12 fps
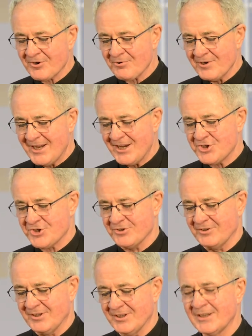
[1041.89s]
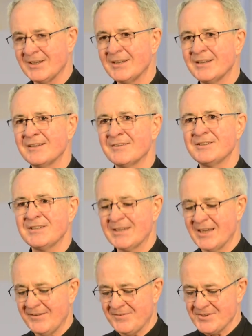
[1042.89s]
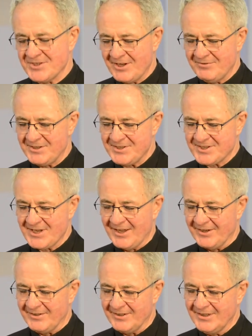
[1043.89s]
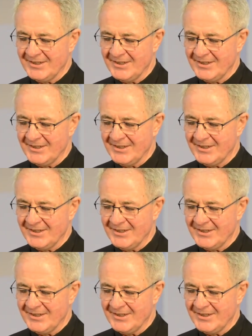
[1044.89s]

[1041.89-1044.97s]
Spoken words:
creation that he gave his only son.